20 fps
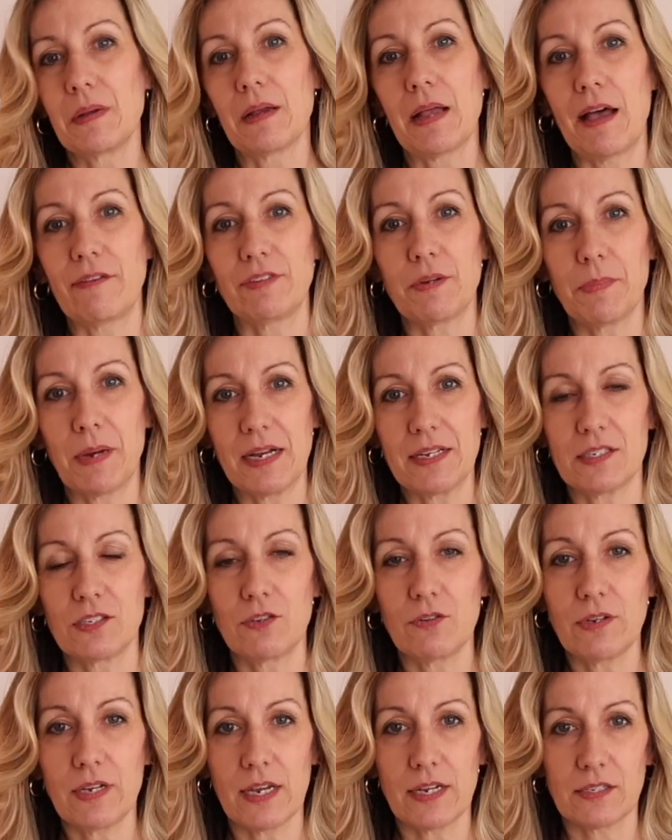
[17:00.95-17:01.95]
have to buy
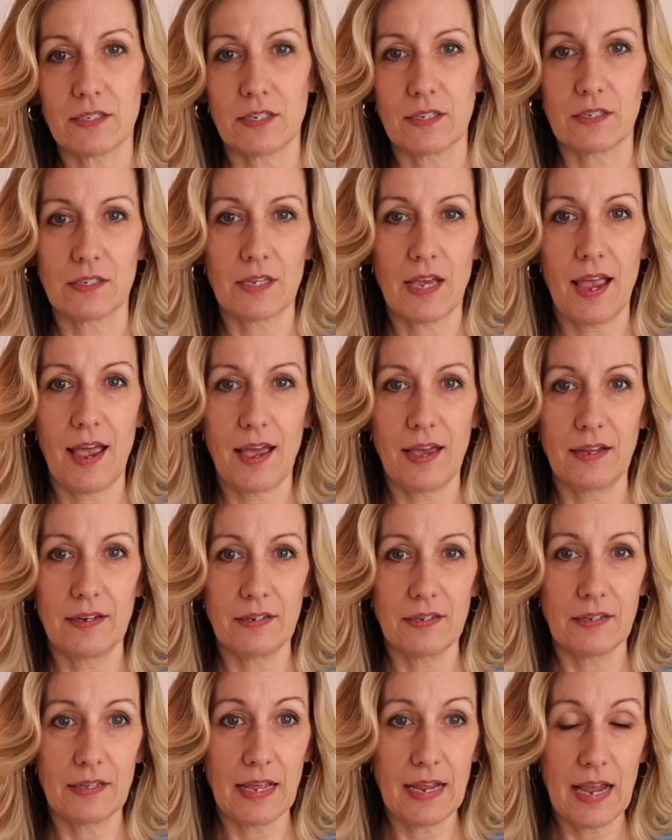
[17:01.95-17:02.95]
suitcases and
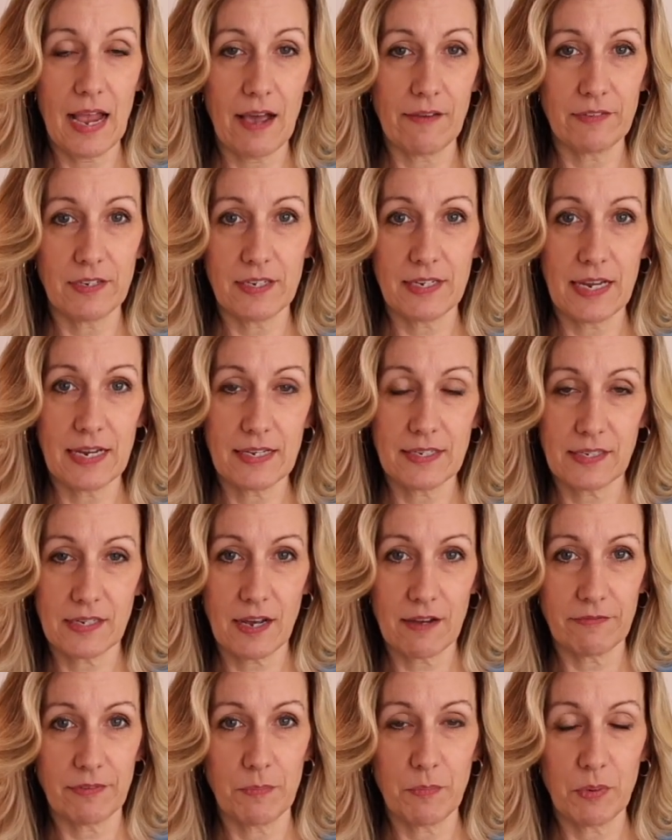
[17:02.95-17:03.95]
they have to take
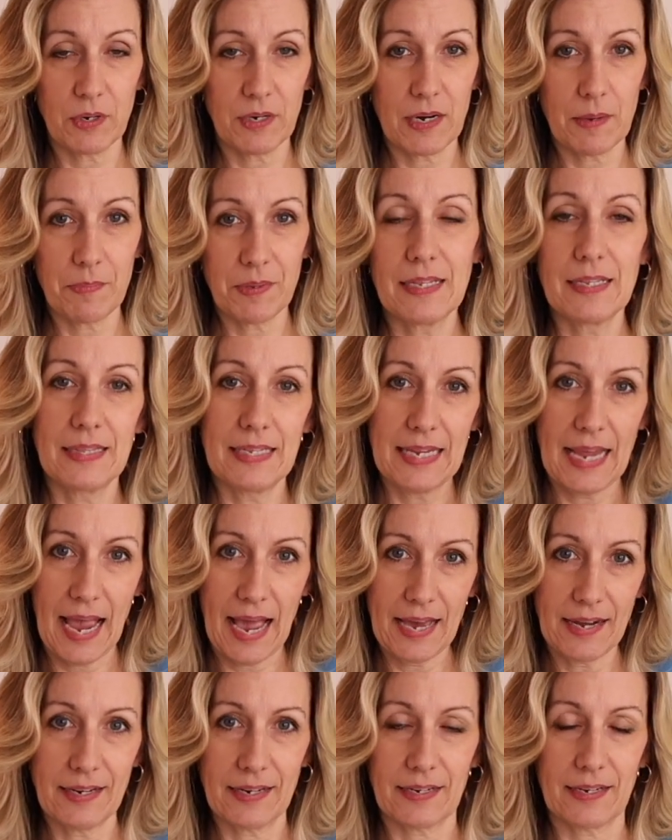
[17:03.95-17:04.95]
stuff and put it up in the
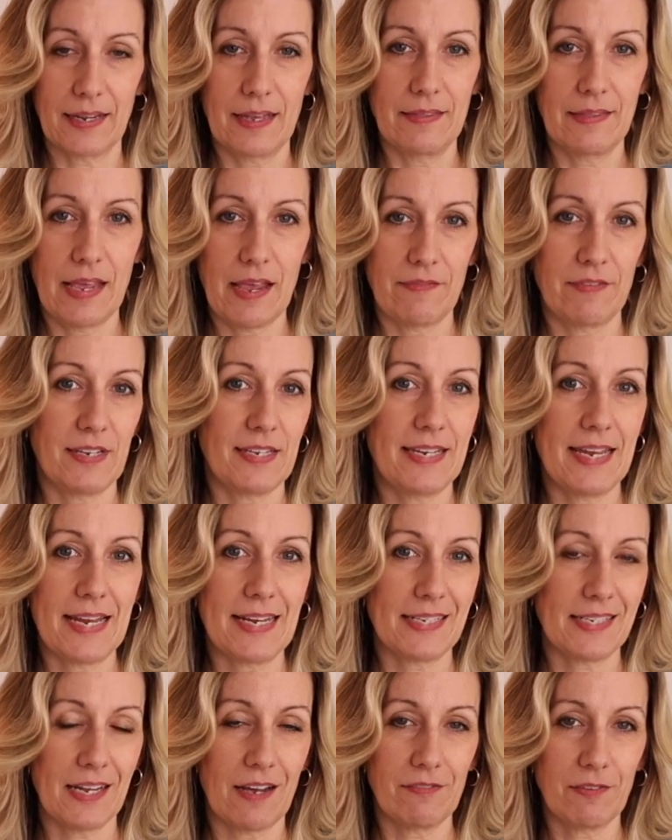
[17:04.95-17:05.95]
attic, and they have to take
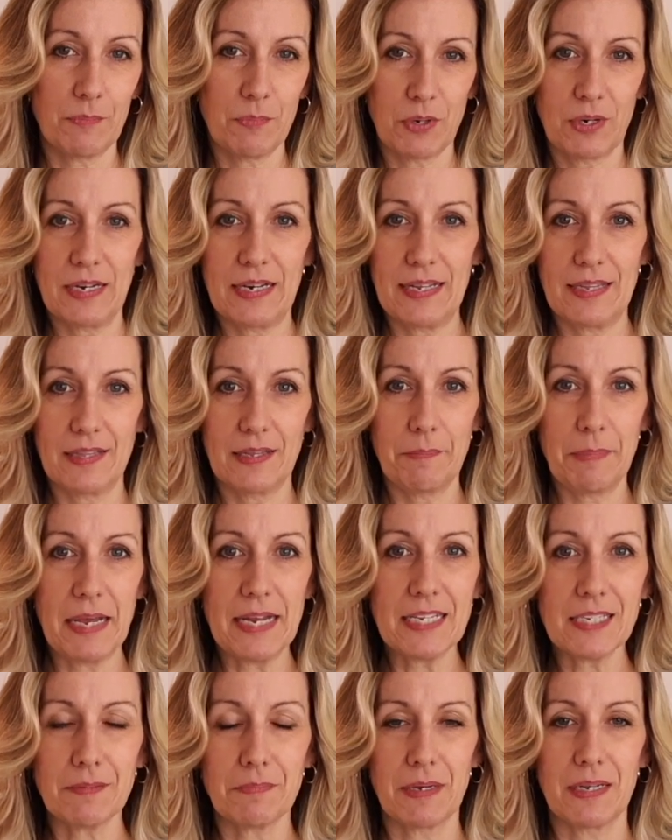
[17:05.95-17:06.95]
stuff and put it in the
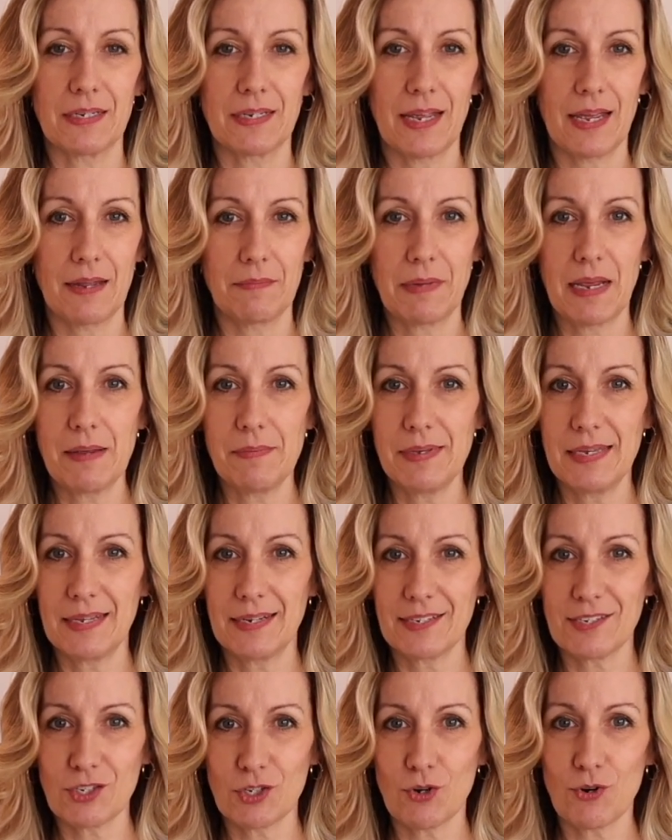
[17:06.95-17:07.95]
basement and maybe in a
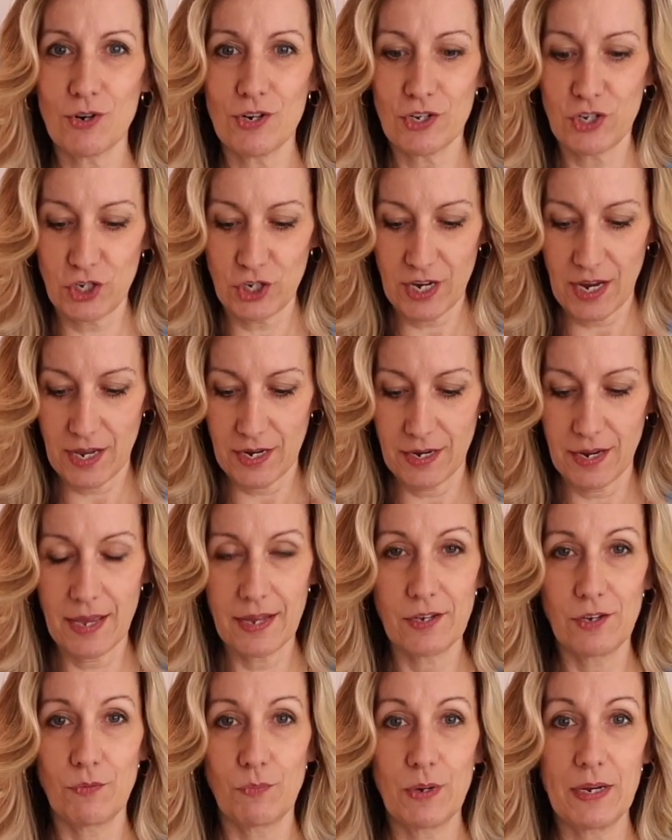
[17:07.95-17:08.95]
storage shed.
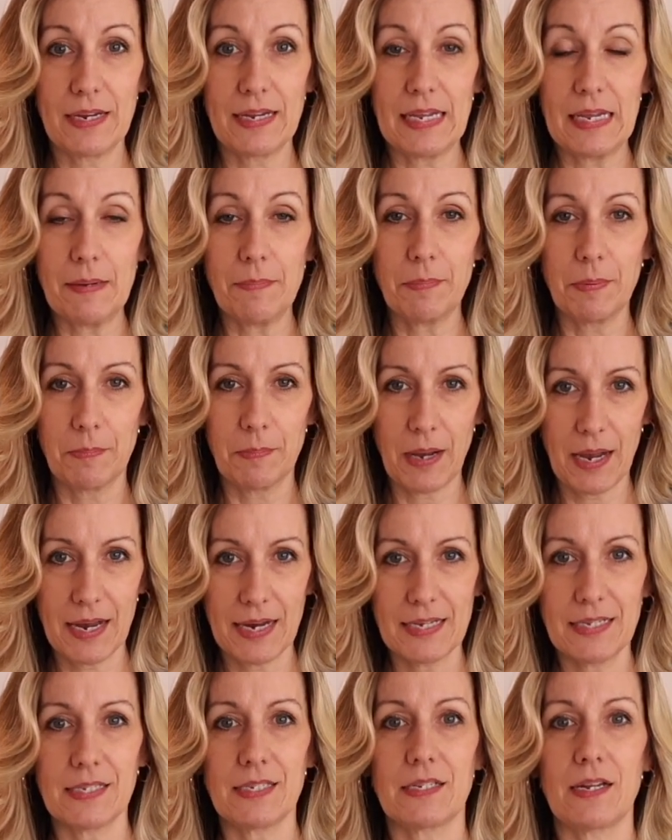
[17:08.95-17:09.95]
And we keep
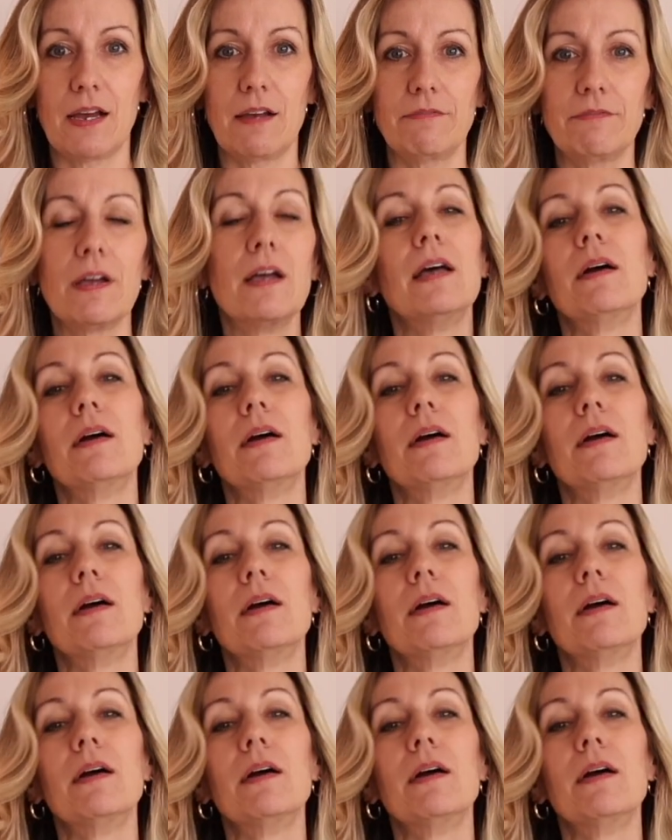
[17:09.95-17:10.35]
buying stuff.